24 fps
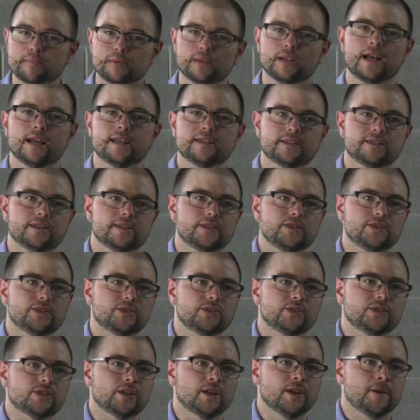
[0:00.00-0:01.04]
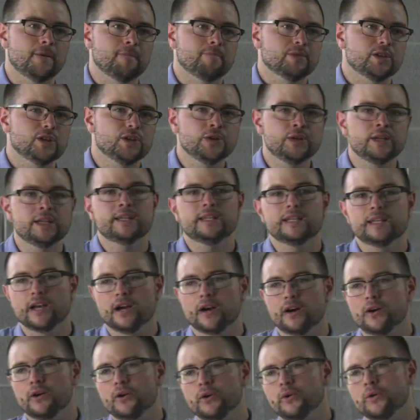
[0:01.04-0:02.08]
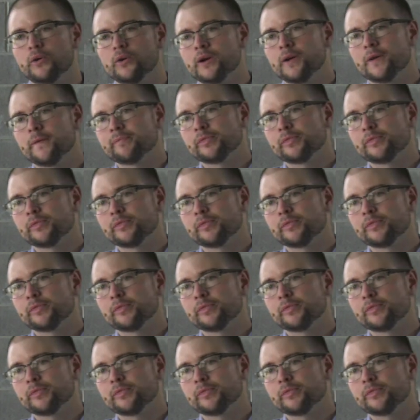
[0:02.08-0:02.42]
places you need to go